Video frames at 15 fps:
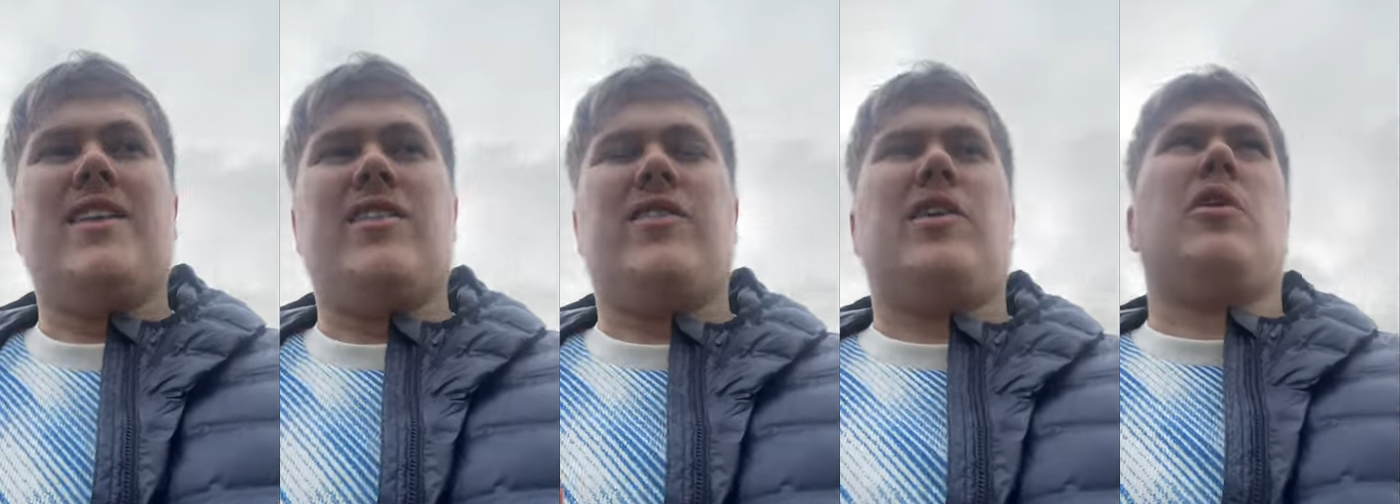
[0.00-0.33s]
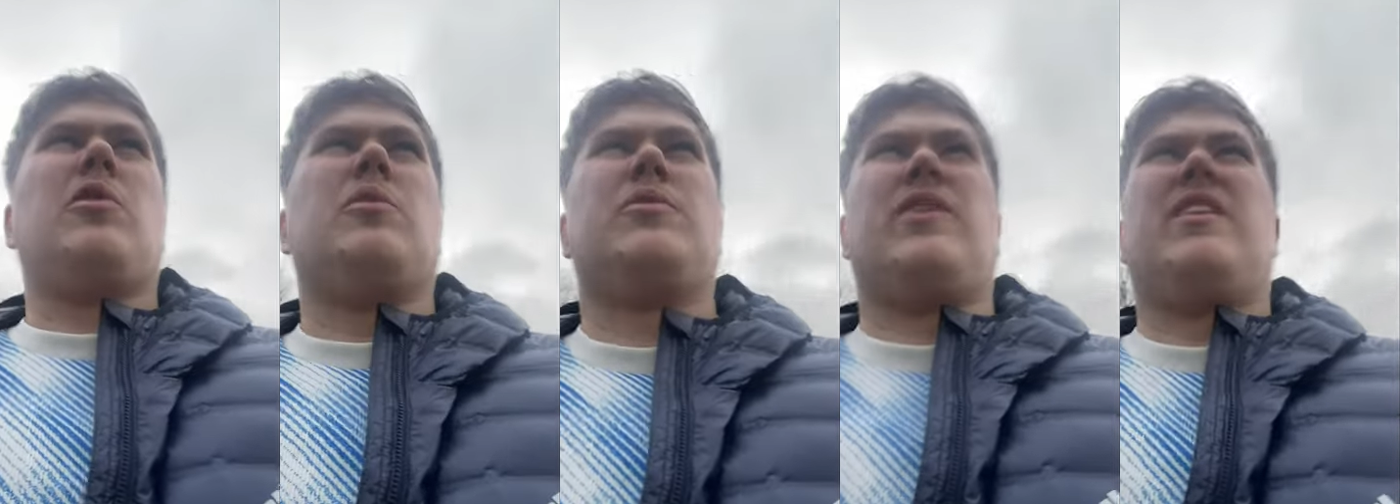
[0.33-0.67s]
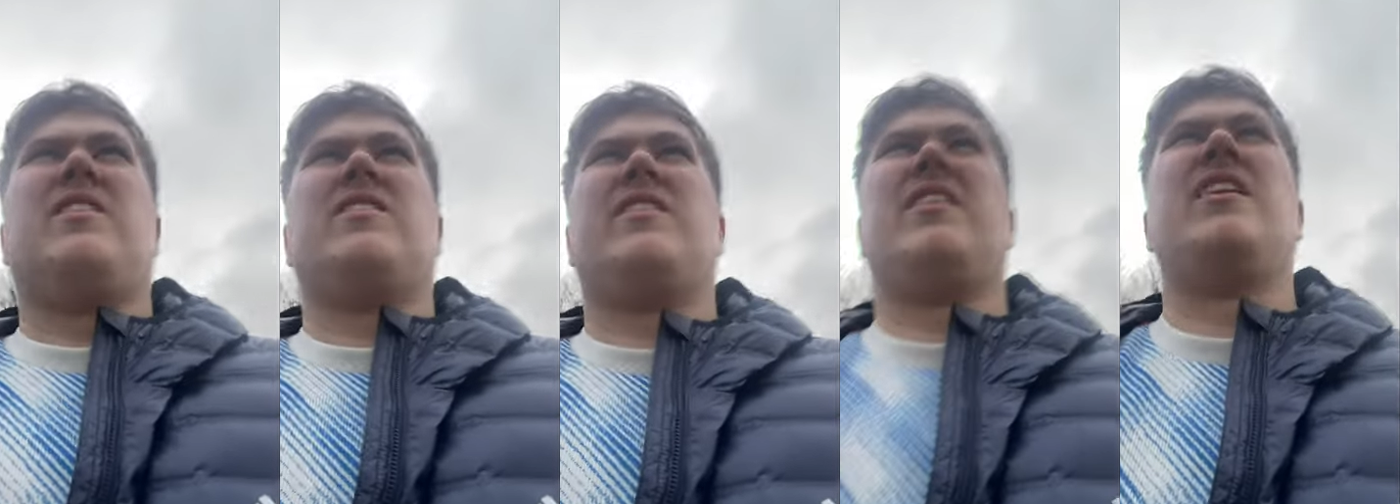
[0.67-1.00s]
sit-ups,
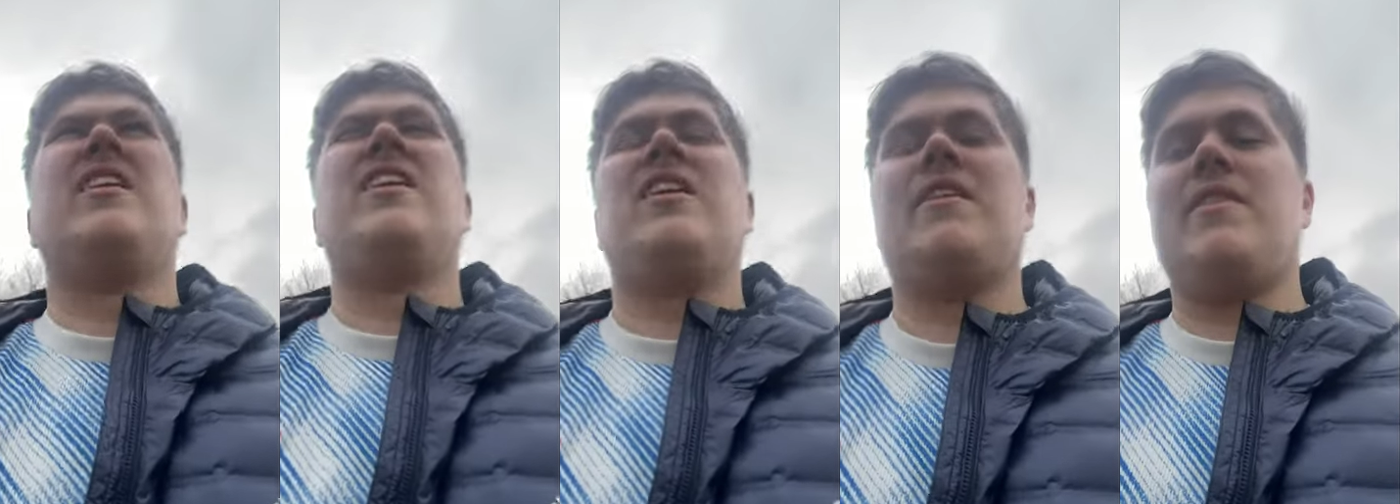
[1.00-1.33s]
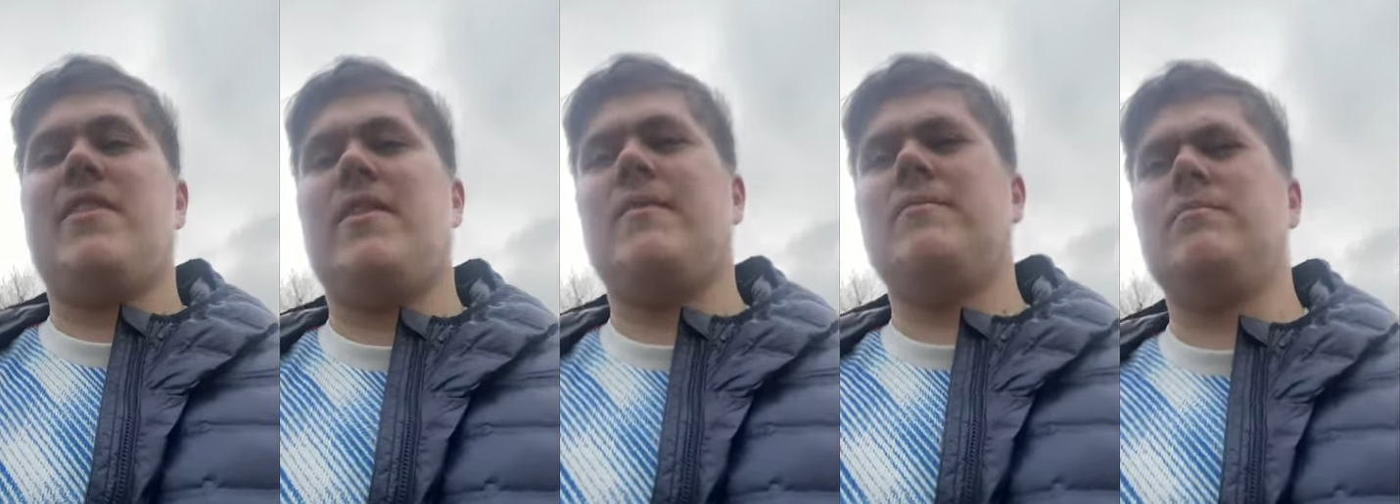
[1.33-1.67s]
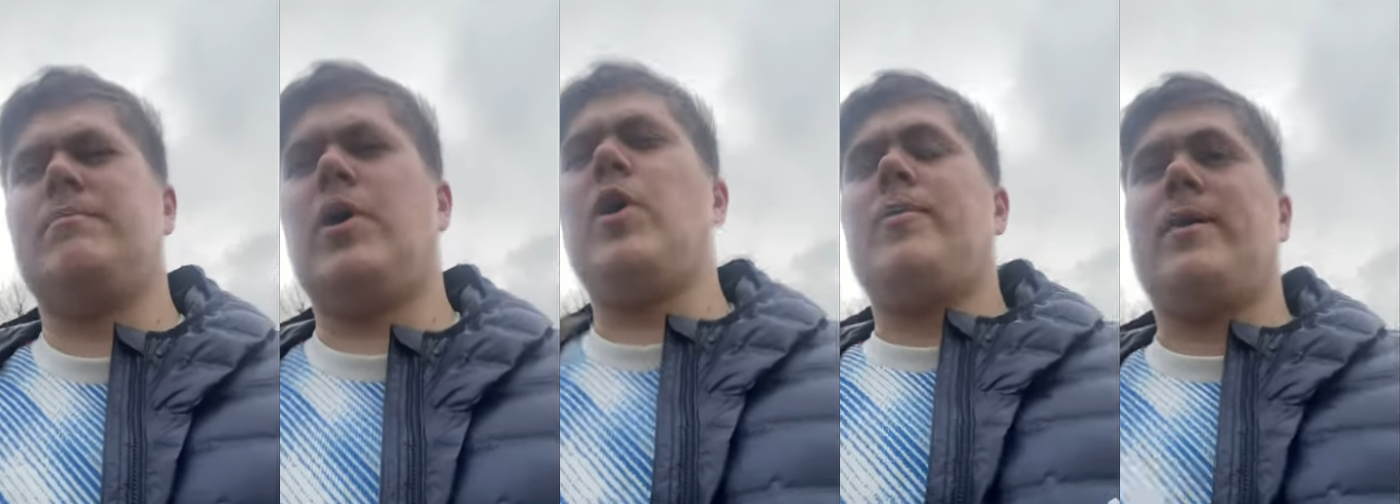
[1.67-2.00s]
and
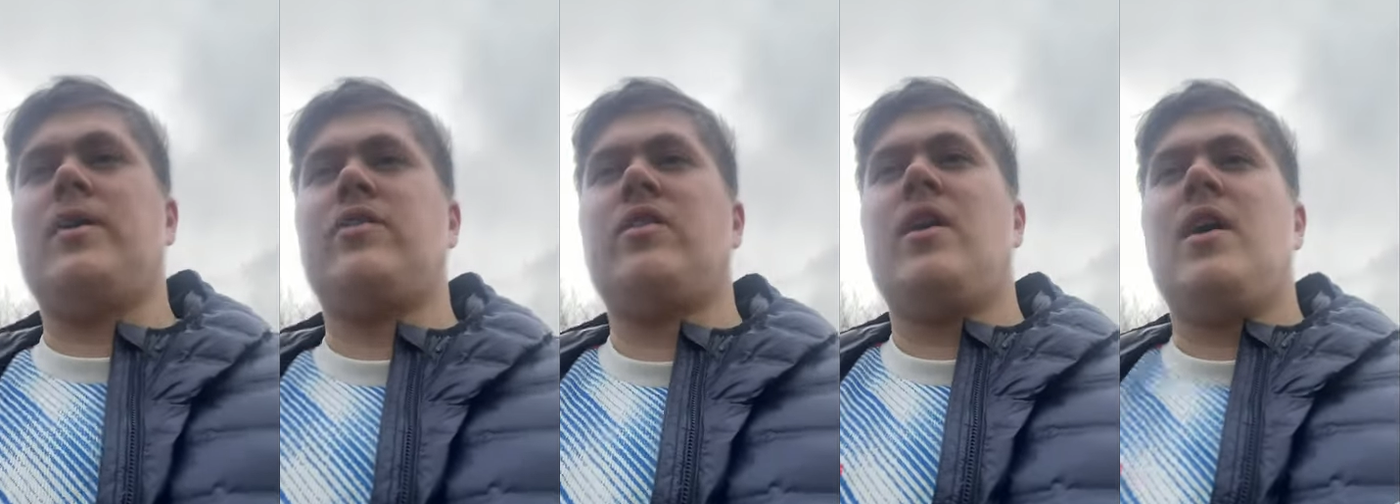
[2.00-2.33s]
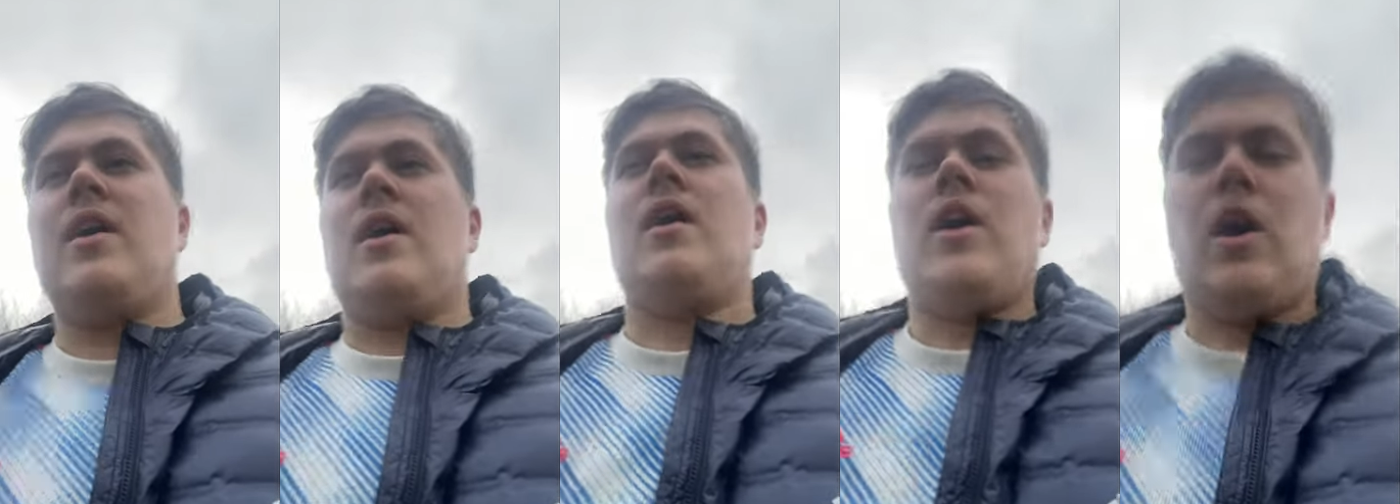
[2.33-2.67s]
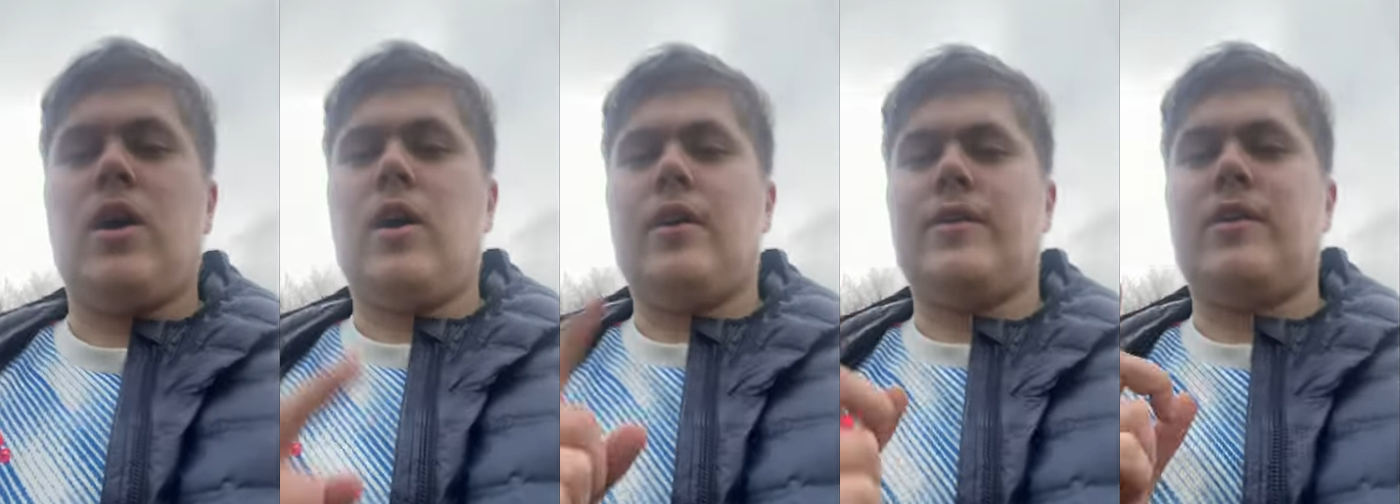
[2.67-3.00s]
burpees
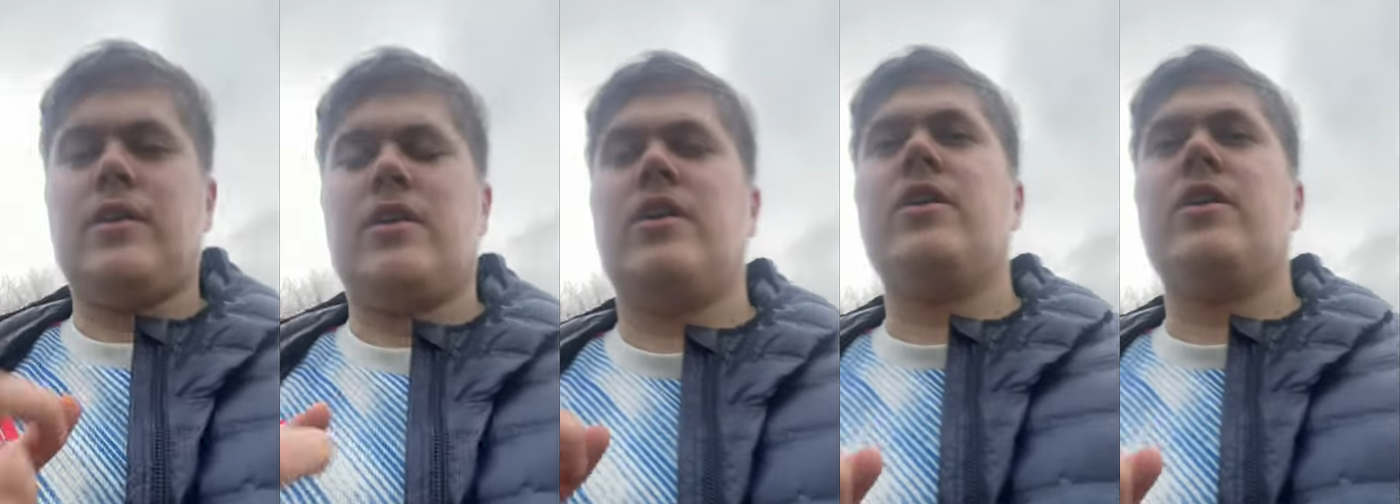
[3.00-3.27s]
on